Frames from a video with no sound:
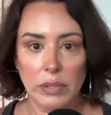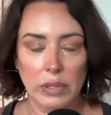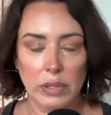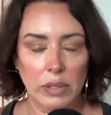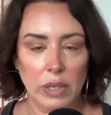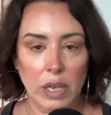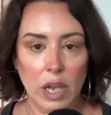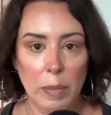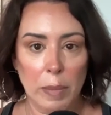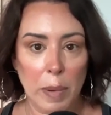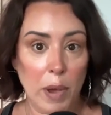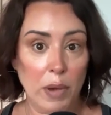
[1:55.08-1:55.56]

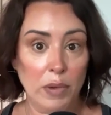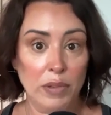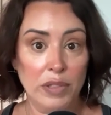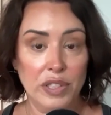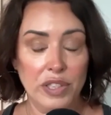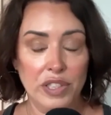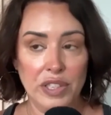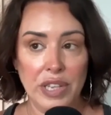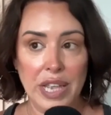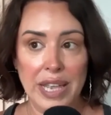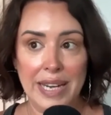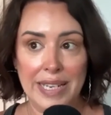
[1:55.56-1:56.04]
a
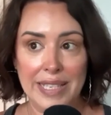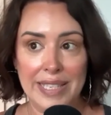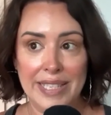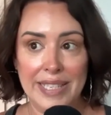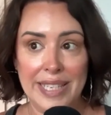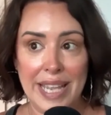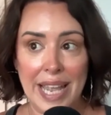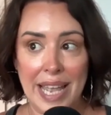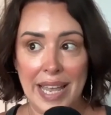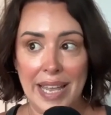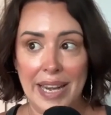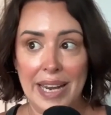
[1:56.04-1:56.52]
post and
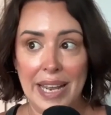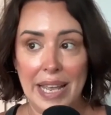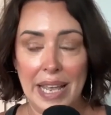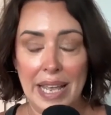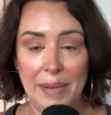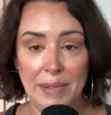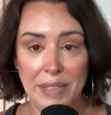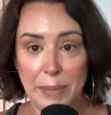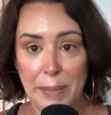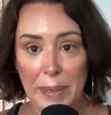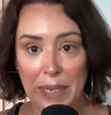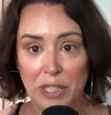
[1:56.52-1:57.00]
it
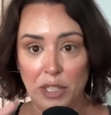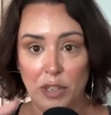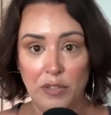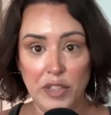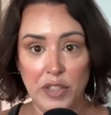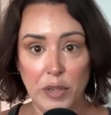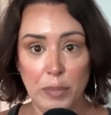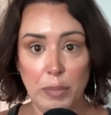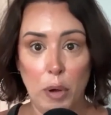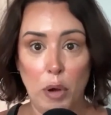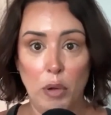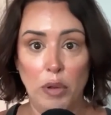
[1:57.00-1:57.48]
was a picture of
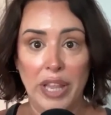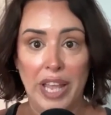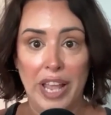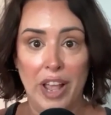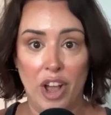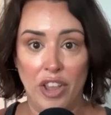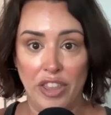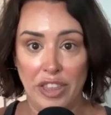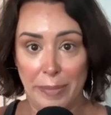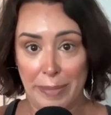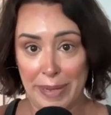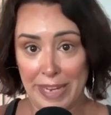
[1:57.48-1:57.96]
Chipotle
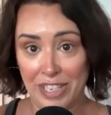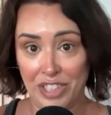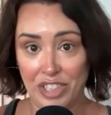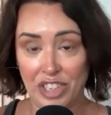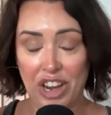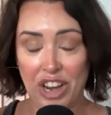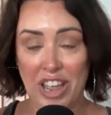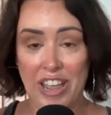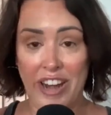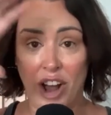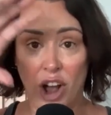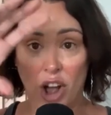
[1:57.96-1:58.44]
on the beach.
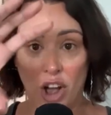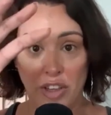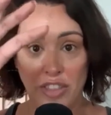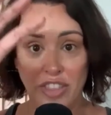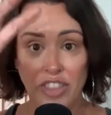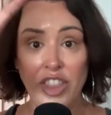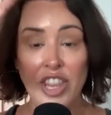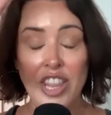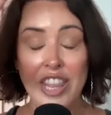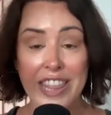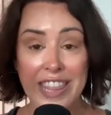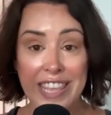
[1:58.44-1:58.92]
And
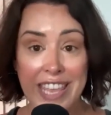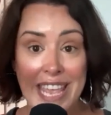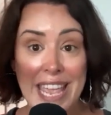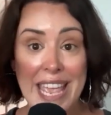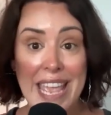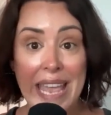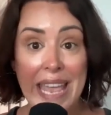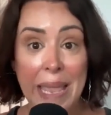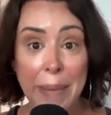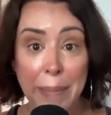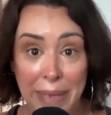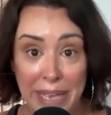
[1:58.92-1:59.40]
on the
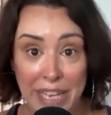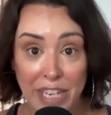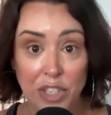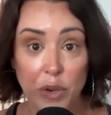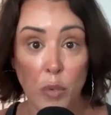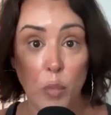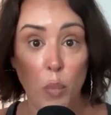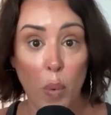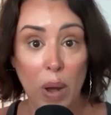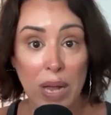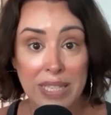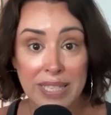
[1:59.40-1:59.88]
image,
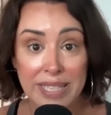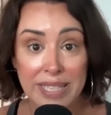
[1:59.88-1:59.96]
one